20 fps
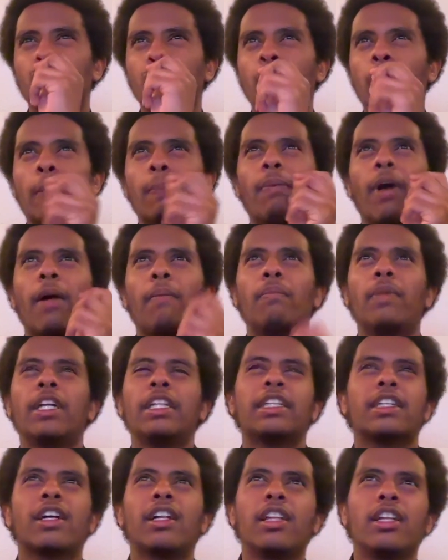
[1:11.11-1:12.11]
"Mbappe,
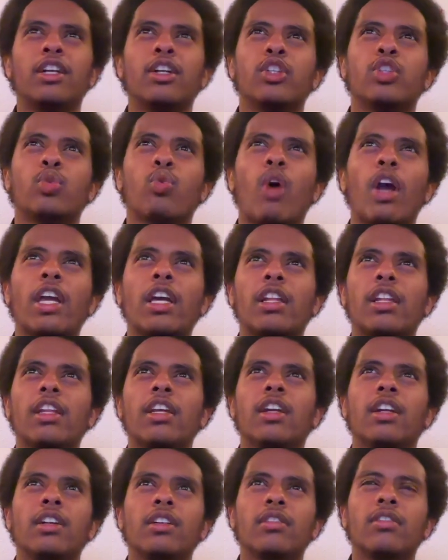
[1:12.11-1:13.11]
it's clear, it's quite
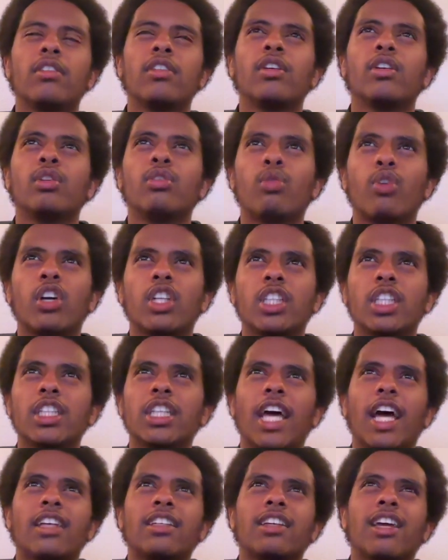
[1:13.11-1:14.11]
clear, no questions
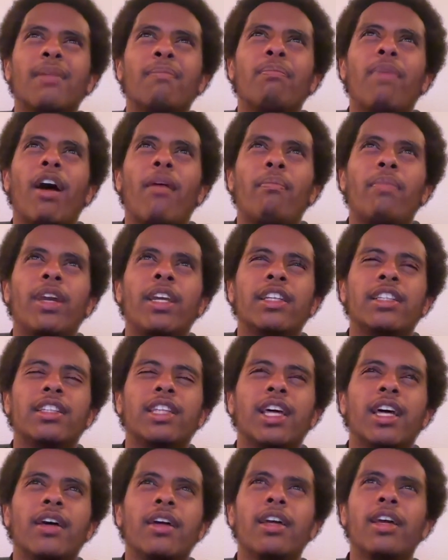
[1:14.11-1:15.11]
asked. Mbappe is
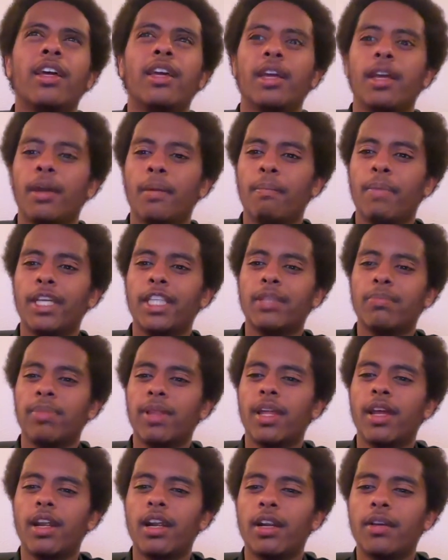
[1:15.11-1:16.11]
the best
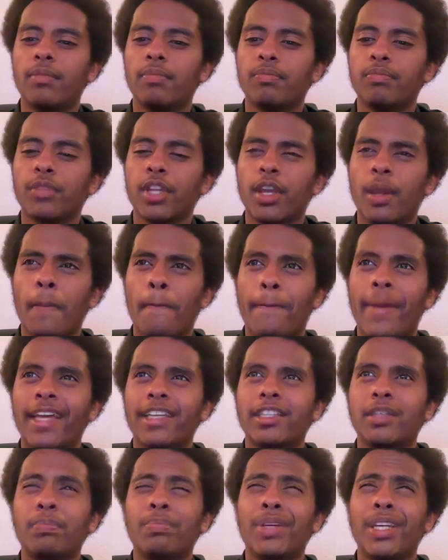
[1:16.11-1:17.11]
player,
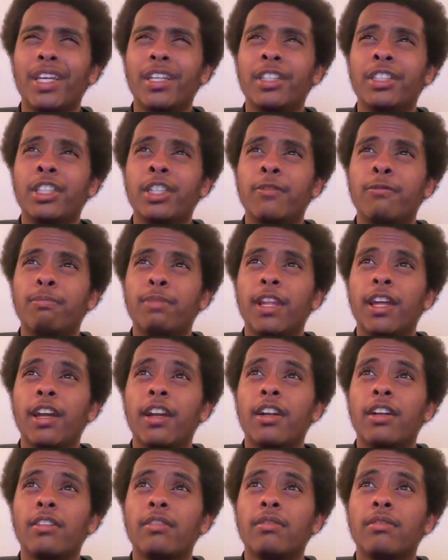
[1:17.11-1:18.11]
best PSG
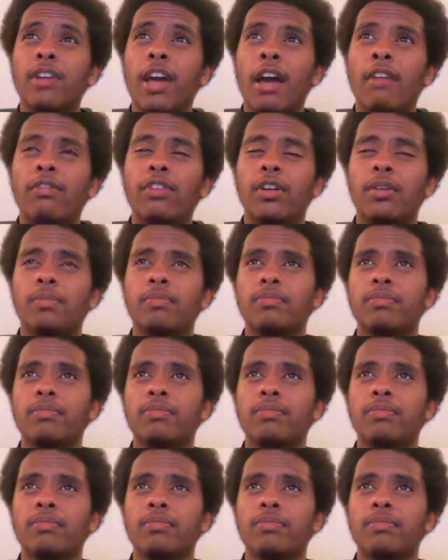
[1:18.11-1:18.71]
player ever."